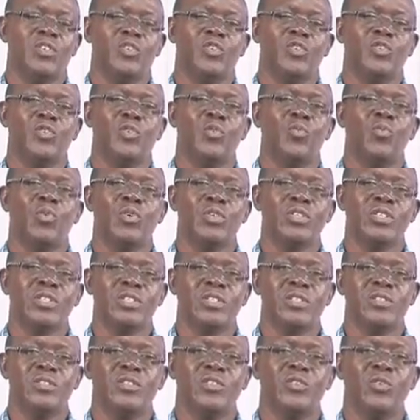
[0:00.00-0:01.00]
you don't
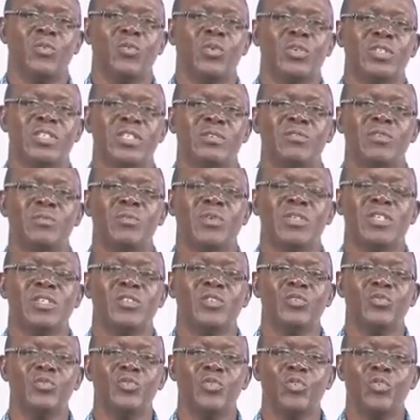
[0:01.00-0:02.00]
want everybody
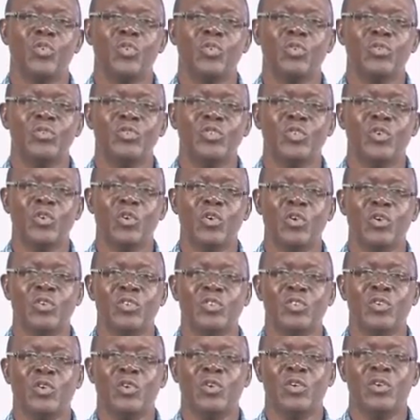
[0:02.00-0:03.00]
to know
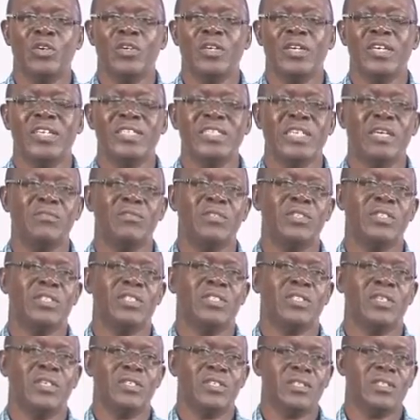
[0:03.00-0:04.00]
your HIV
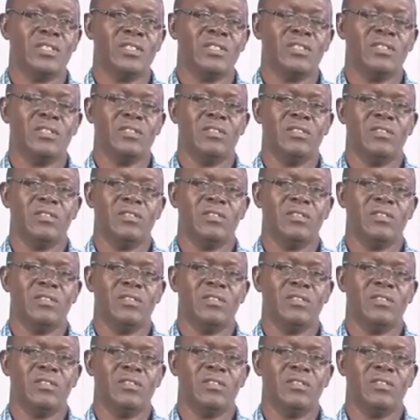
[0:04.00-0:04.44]
status,